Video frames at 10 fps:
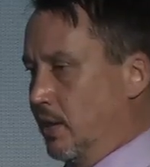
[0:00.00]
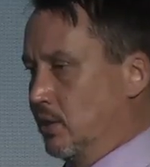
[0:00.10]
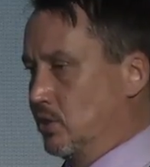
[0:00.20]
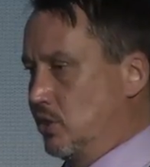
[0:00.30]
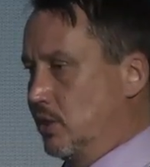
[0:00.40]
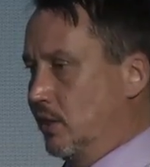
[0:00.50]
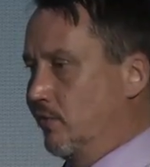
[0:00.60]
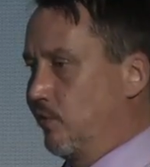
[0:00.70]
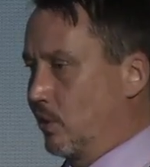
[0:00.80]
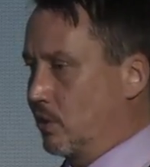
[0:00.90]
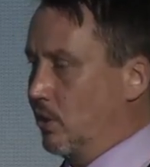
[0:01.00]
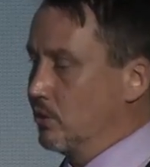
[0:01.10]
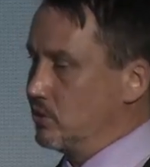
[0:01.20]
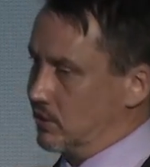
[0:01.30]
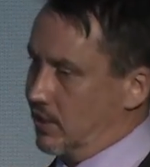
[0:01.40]
she can
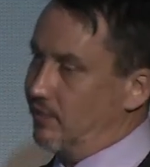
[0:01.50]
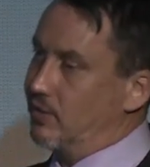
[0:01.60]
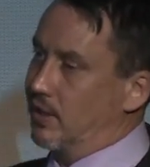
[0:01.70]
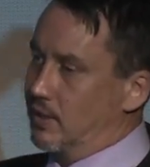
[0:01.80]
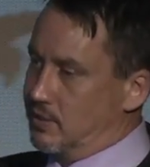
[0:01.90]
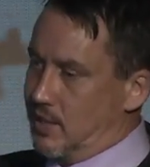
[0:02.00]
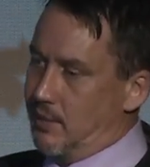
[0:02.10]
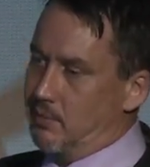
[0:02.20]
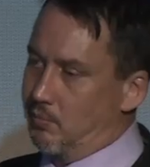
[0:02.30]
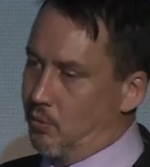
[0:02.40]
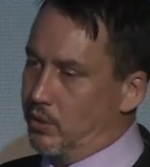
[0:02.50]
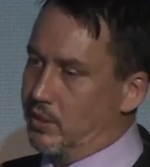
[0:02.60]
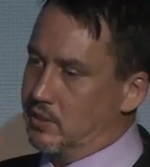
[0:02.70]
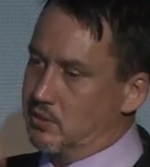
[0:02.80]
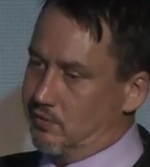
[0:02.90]
foreclose. She's going to have to get an assignment of
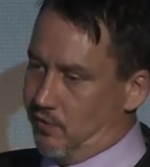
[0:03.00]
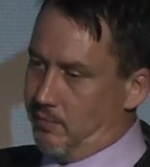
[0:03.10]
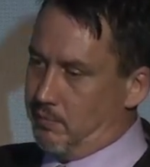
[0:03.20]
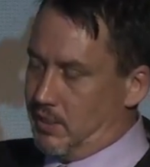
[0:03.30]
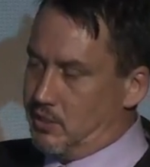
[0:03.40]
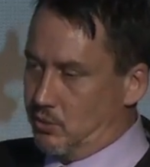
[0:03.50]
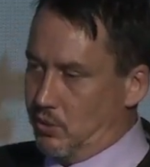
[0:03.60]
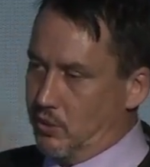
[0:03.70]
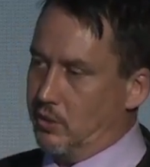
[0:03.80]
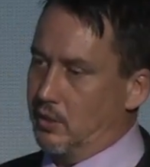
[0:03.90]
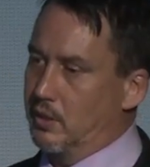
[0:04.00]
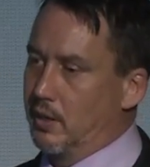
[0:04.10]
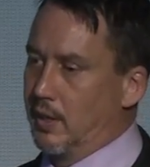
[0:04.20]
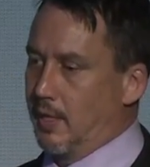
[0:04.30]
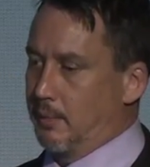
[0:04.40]
mortgage from me to her,
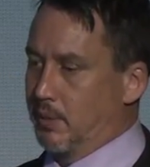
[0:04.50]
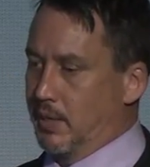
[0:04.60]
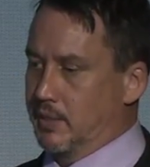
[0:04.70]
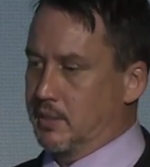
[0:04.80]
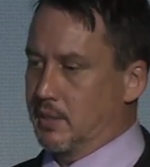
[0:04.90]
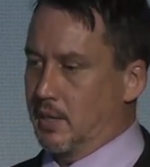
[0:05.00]
but